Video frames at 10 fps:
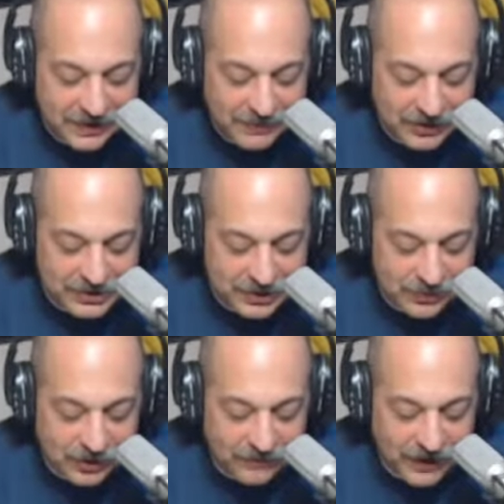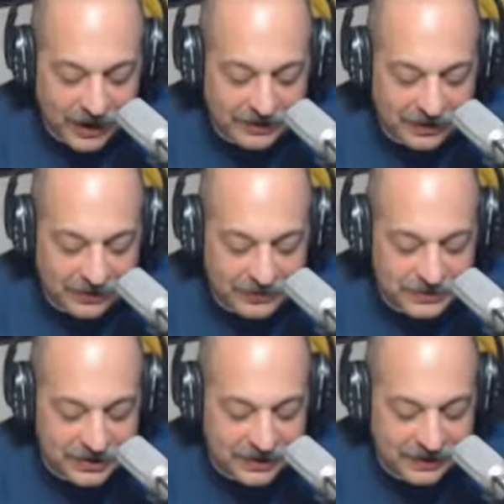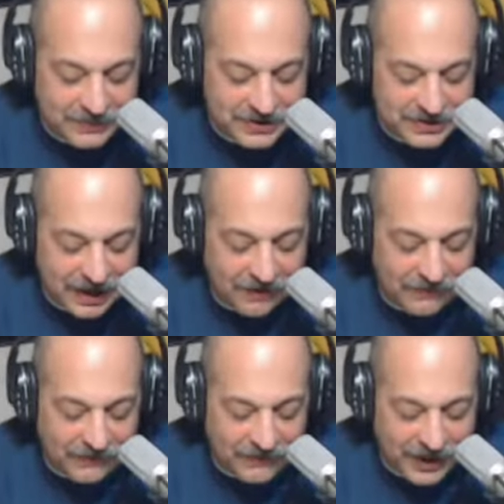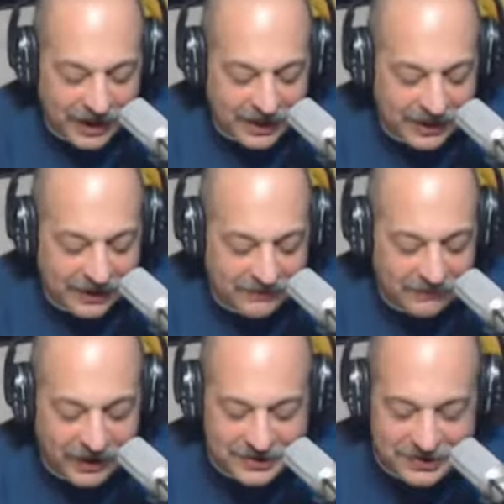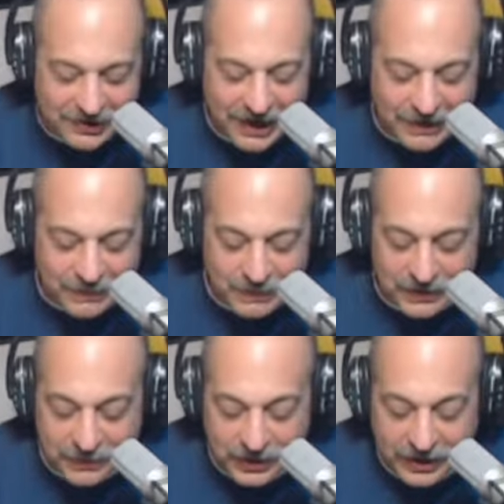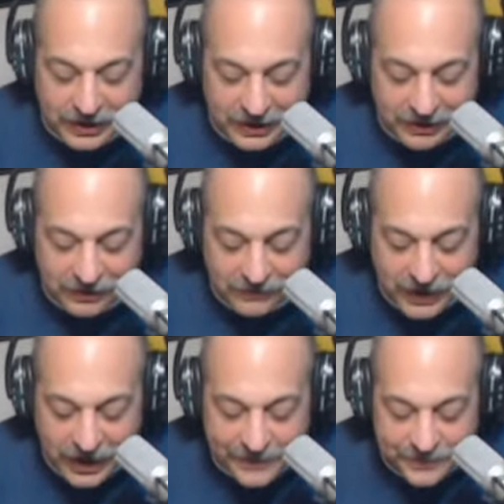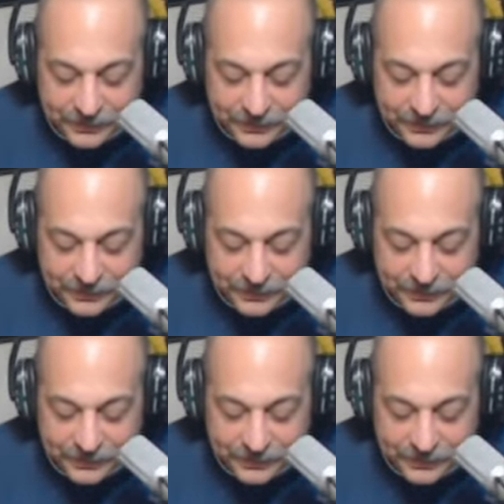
Because he would have had to use it himself if he had any advice on how to beat me. I love that.